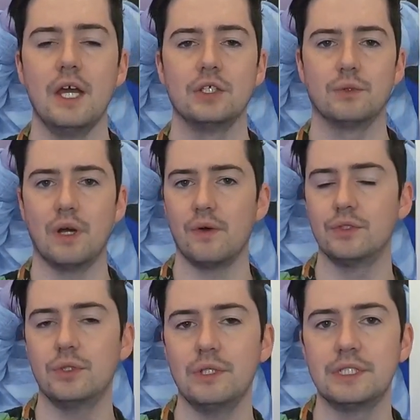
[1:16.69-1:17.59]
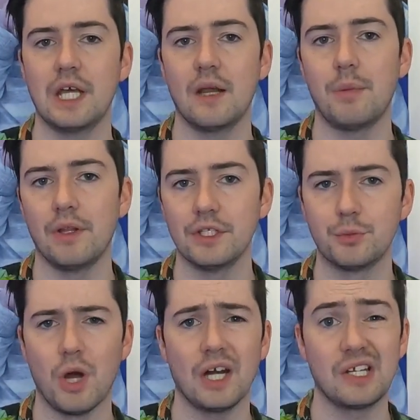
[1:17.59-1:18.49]
So when I was doing setup on this
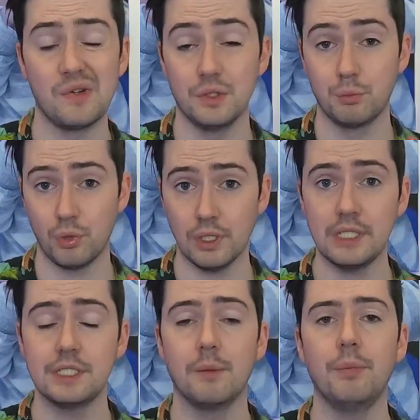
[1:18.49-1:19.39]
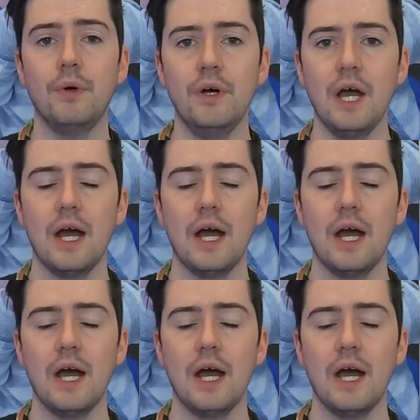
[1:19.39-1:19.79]
product, it was pretty simple.